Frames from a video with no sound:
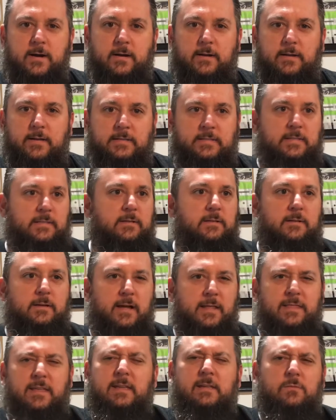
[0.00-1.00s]
it's still,
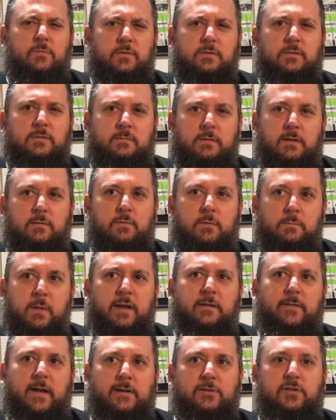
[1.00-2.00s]
I think it
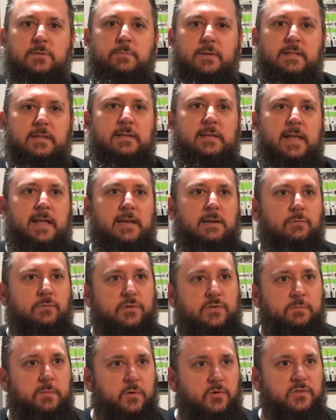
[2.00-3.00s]
might have actually been the date it
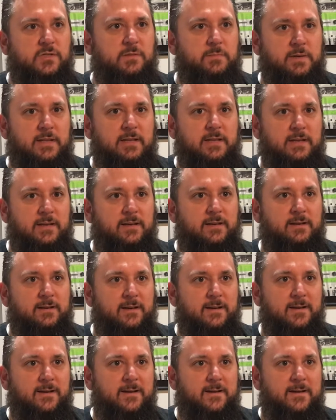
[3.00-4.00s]
was supposed to be in
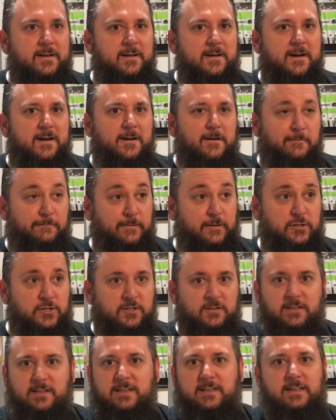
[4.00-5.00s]

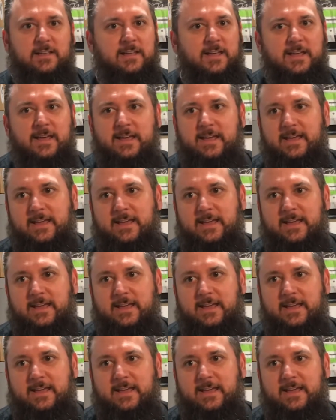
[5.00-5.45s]
officially.